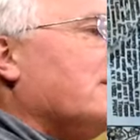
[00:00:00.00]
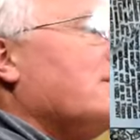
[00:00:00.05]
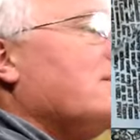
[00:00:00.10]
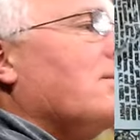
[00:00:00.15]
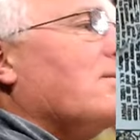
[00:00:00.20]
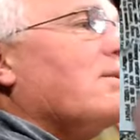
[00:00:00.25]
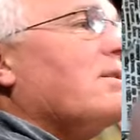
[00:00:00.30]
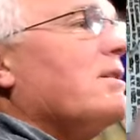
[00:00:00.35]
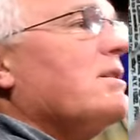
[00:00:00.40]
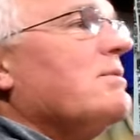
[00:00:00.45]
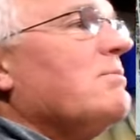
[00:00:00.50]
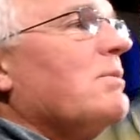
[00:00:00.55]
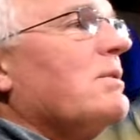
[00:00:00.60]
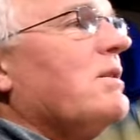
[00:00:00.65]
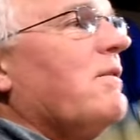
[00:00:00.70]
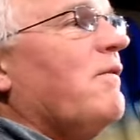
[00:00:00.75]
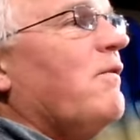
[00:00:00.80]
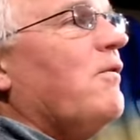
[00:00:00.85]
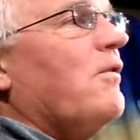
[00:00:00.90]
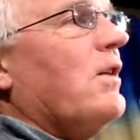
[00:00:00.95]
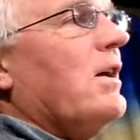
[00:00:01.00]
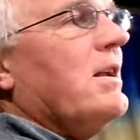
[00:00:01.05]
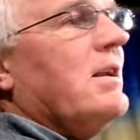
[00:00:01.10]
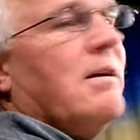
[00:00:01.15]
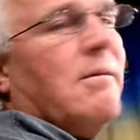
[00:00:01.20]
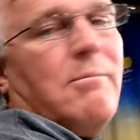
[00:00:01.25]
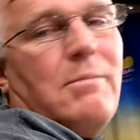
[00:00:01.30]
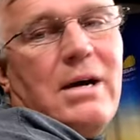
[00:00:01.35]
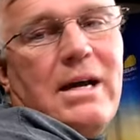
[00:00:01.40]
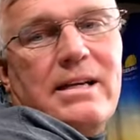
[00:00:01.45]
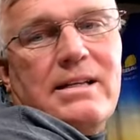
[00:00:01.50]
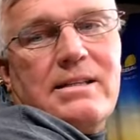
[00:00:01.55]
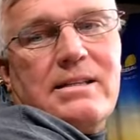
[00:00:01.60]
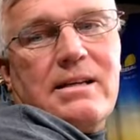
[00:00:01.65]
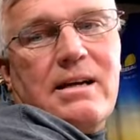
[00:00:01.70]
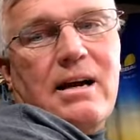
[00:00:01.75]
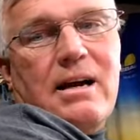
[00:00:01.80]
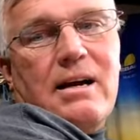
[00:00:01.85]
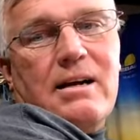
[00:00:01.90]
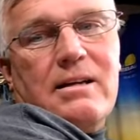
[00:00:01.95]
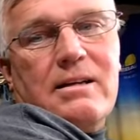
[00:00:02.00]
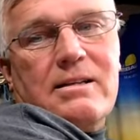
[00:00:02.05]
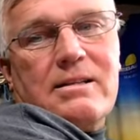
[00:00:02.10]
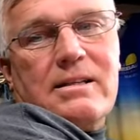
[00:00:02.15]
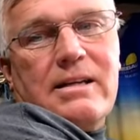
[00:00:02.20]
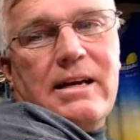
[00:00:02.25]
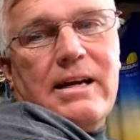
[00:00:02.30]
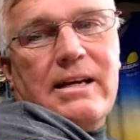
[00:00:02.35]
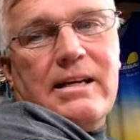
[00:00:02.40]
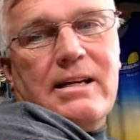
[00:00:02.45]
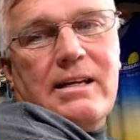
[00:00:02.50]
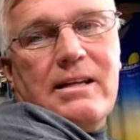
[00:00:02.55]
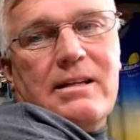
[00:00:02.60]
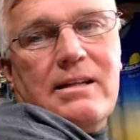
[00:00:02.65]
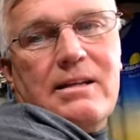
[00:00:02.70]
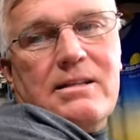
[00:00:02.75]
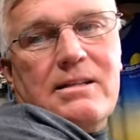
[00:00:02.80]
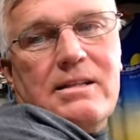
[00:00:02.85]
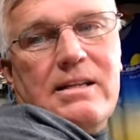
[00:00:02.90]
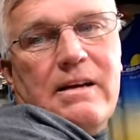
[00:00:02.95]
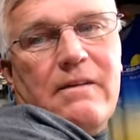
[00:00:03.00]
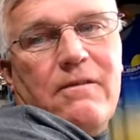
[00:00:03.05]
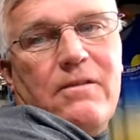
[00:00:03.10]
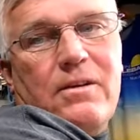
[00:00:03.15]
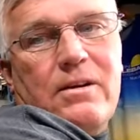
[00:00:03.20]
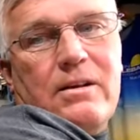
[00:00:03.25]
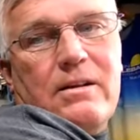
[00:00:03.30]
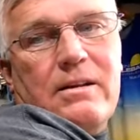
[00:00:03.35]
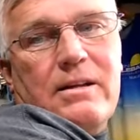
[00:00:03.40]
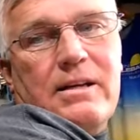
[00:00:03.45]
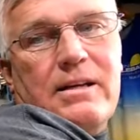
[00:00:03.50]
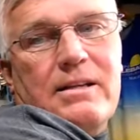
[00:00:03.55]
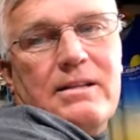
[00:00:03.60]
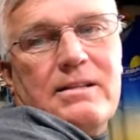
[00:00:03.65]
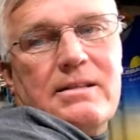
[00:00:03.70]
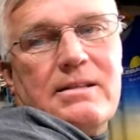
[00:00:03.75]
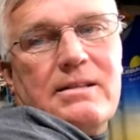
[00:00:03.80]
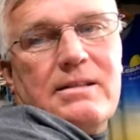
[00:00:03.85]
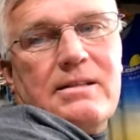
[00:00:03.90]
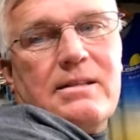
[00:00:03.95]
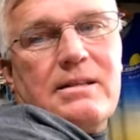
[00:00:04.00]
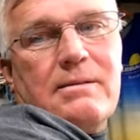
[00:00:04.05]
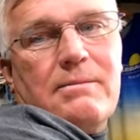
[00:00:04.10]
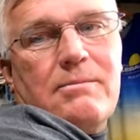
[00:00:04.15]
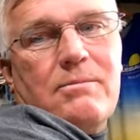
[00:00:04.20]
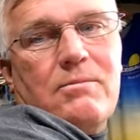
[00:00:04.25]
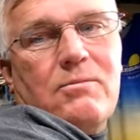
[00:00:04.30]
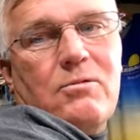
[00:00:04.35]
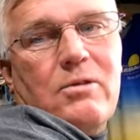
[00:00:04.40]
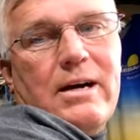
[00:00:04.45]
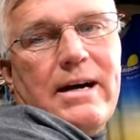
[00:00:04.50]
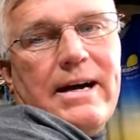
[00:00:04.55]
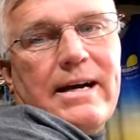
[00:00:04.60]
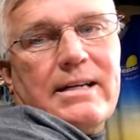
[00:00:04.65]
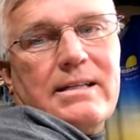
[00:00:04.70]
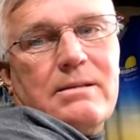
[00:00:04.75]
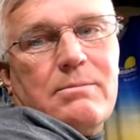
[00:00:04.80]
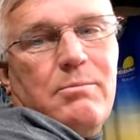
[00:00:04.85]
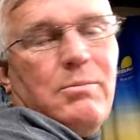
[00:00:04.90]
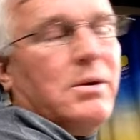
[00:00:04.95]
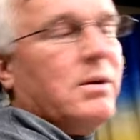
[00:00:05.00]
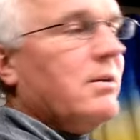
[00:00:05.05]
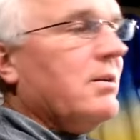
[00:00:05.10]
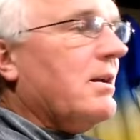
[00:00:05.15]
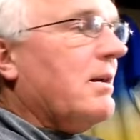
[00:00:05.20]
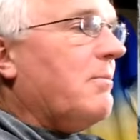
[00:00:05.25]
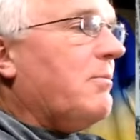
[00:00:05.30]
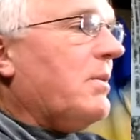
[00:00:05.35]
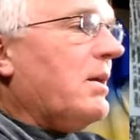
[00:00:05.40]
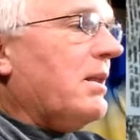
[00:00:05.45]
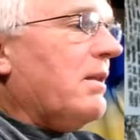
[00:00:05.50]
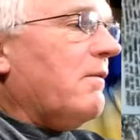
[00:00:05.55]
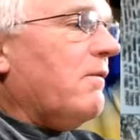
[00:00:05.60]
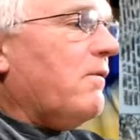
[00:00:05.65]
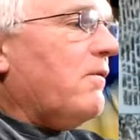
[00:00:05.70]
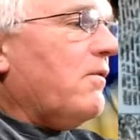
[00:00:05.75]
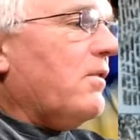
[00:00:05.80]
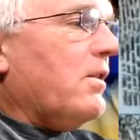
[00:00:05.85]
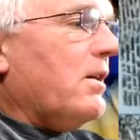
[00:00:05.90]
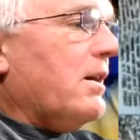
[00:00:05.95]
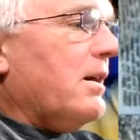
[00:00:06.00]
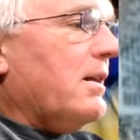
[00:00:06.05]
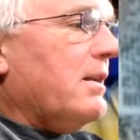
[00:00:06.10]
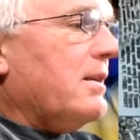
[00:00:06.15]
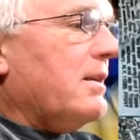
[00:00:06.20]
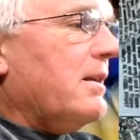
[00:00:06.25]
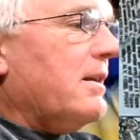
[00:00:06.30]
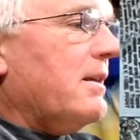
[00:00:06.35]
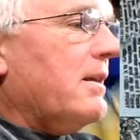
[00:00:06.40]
So there's what the front of Mike's card looks like, and there's definitely some wax buildup on the front.